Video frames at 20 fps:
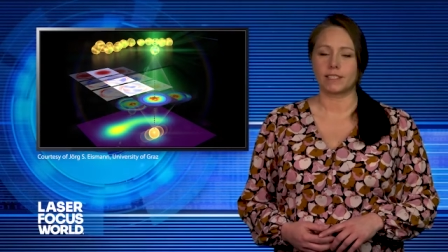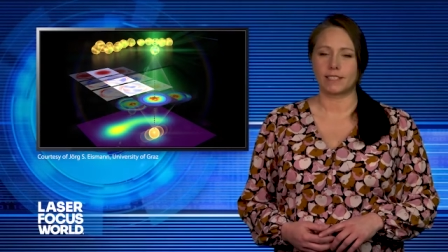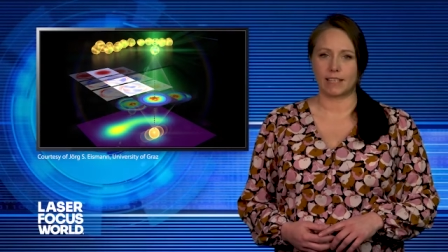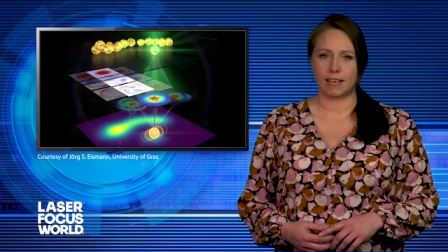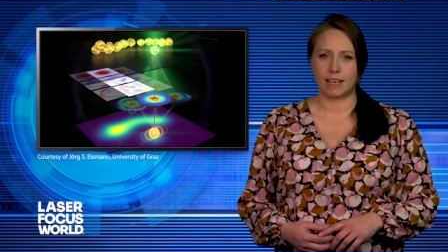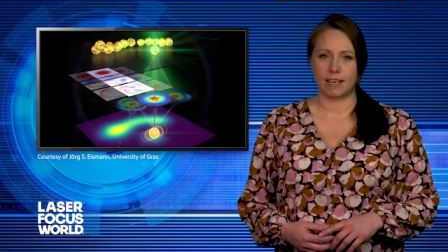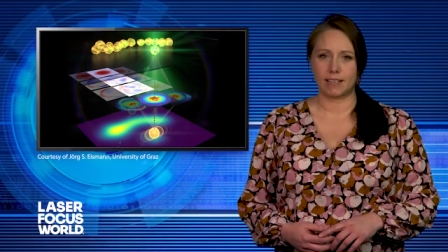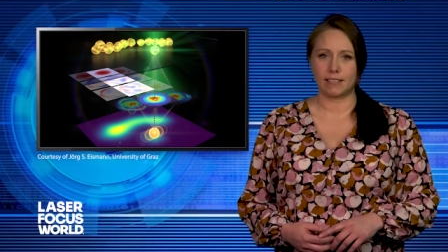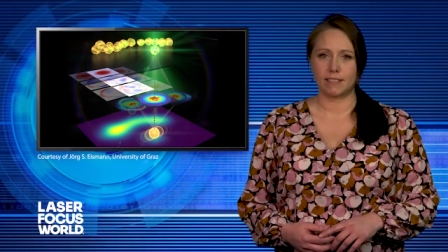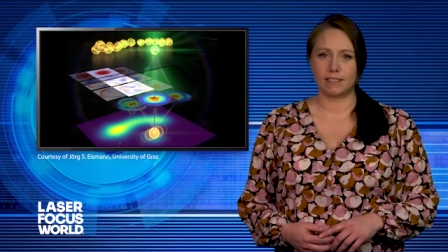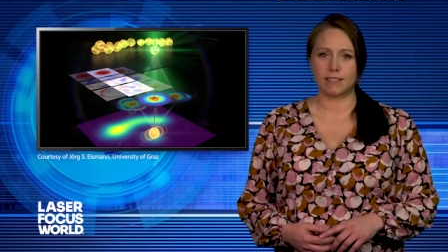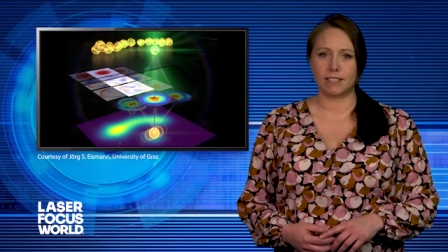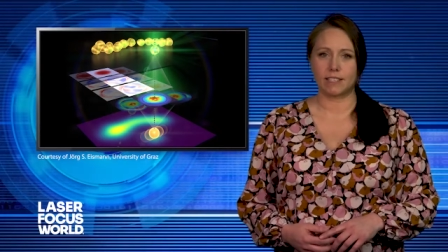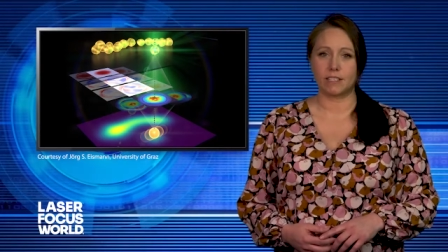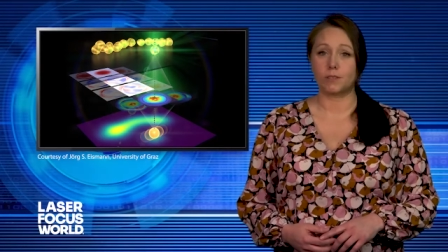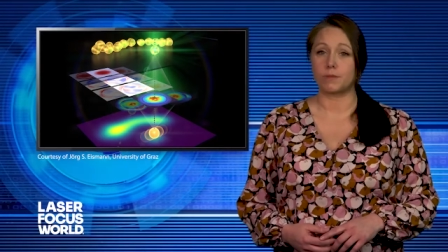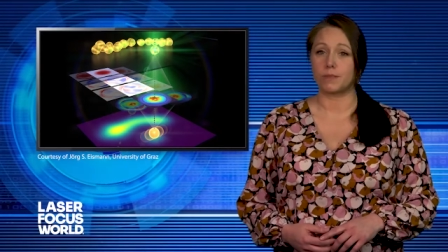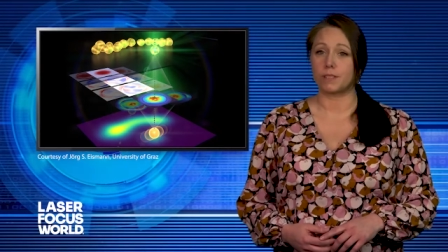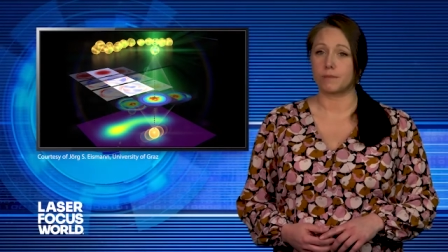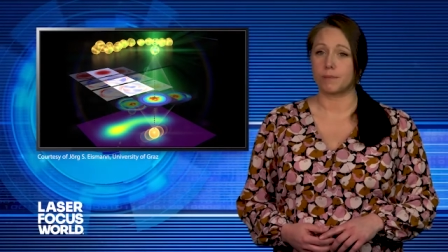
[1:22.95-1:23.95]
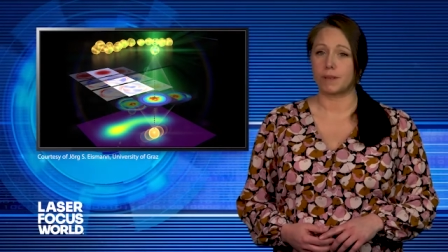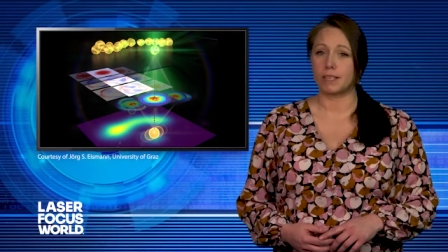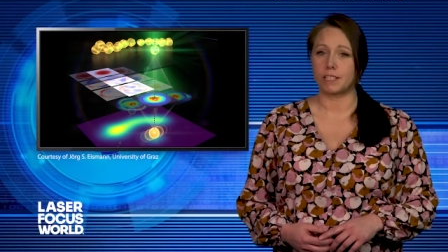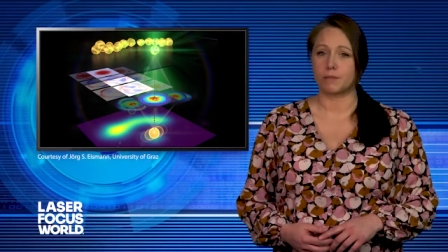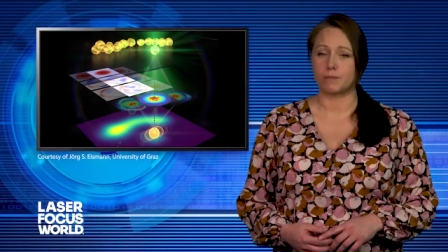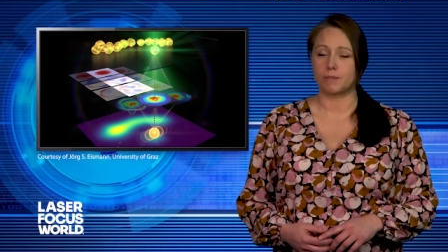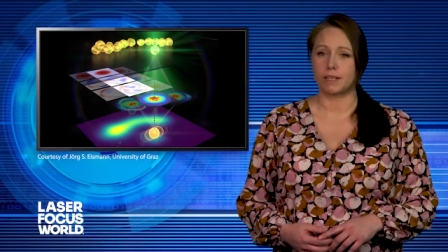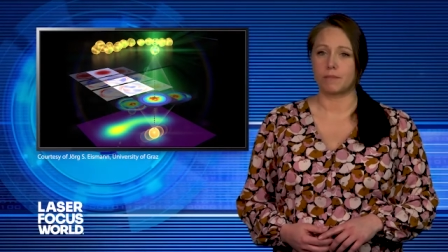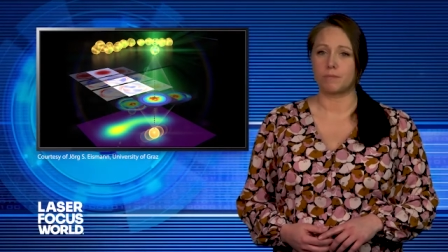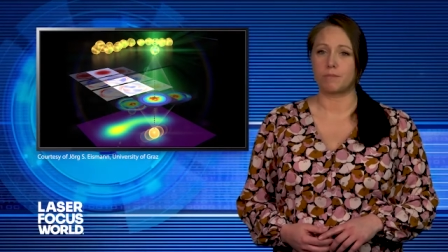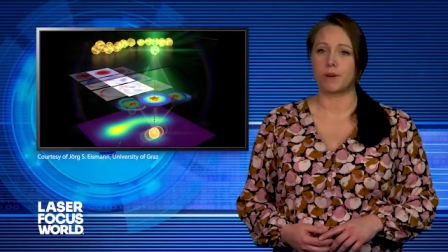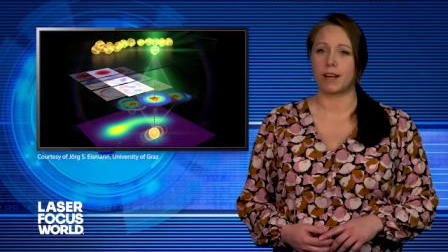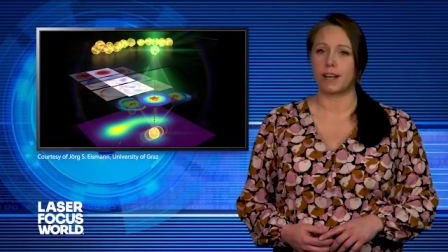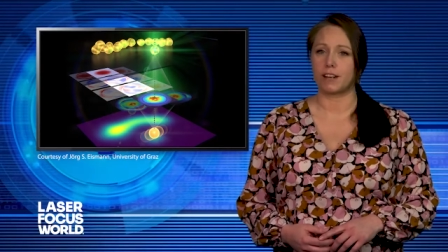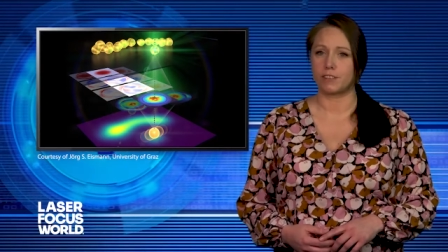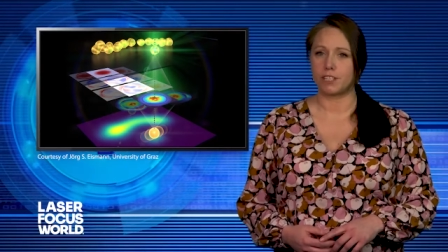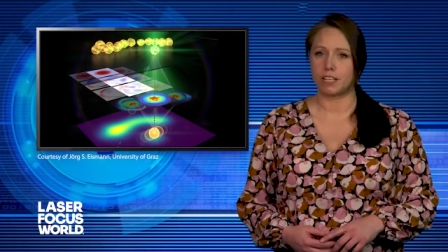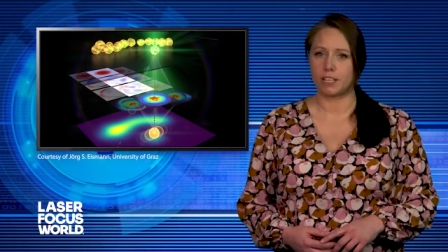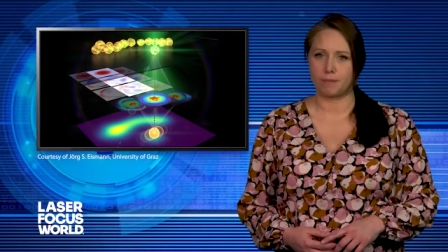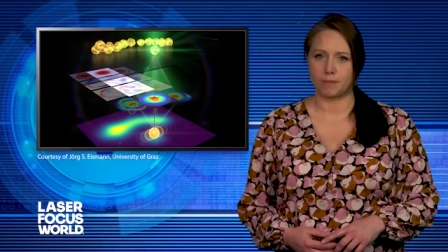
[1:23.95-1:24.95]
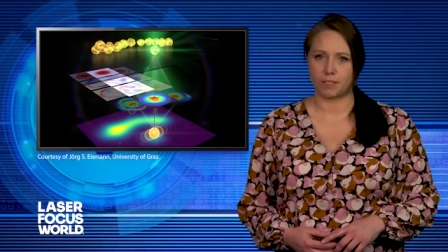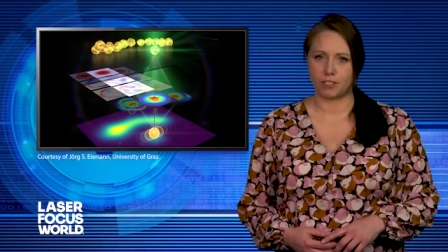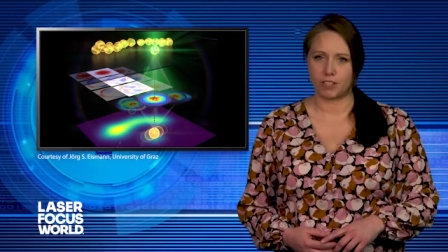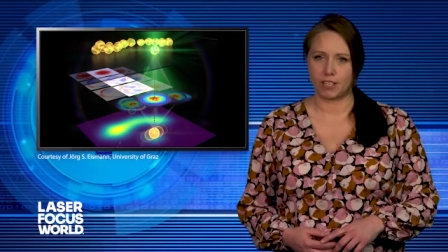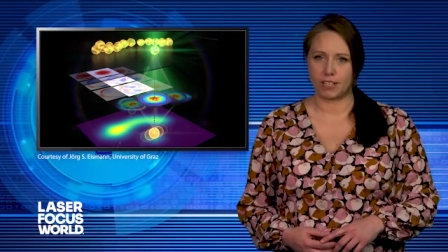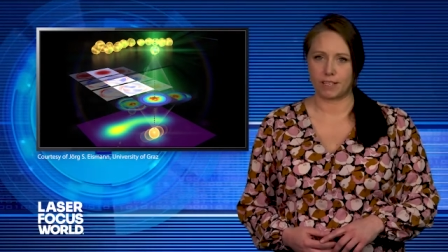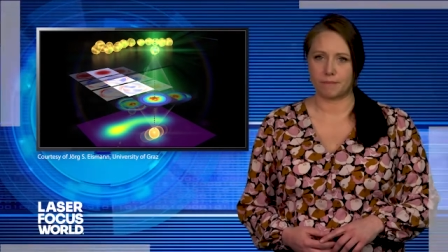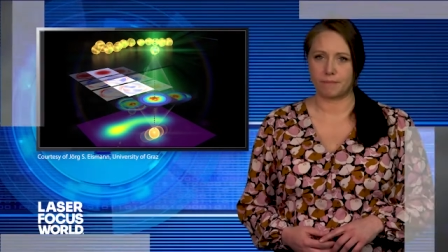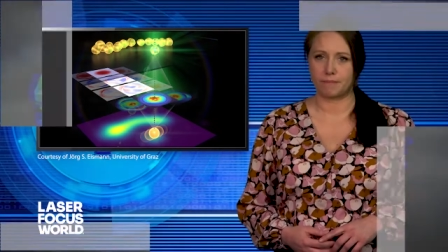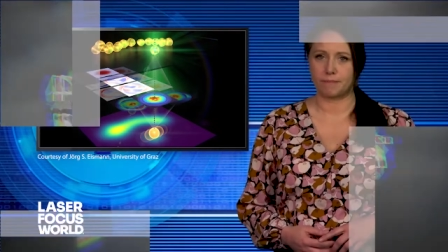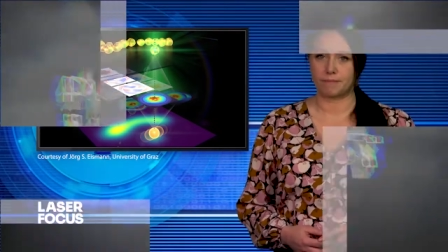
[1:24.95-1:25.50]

dyes into a specimen prior to imaging.